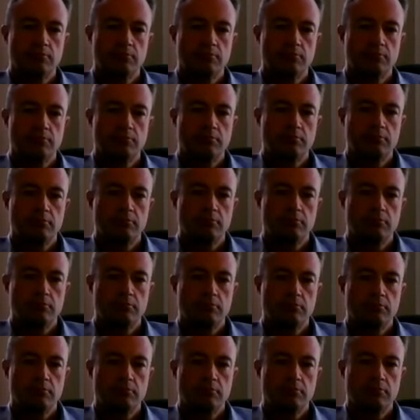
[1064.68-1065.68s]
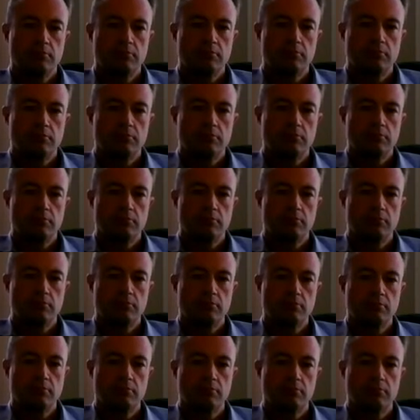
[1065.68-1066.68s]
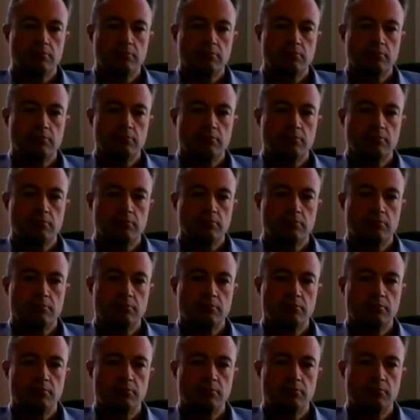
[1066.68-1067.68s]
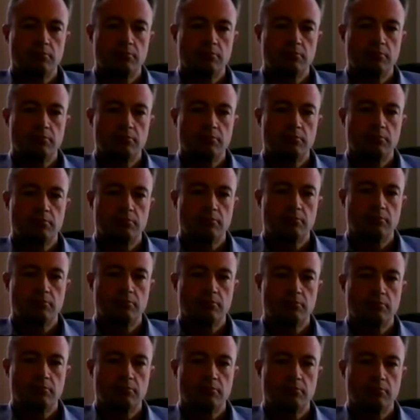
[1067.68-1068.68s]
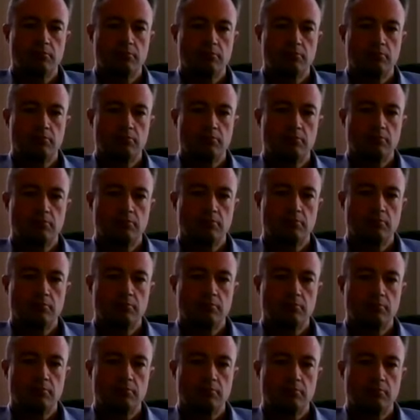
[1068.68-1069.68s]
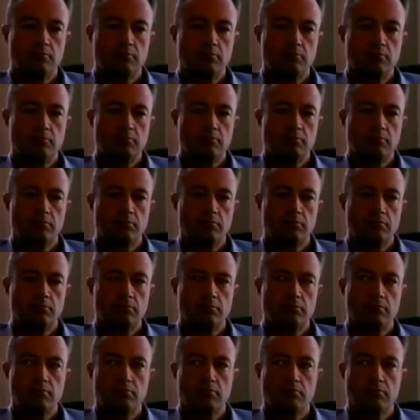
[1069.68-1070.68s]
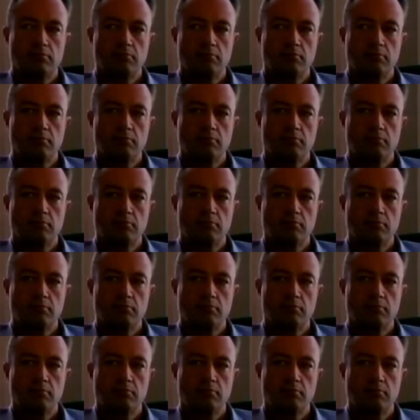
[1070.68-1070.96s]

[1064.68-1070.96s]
The person shown says nothing.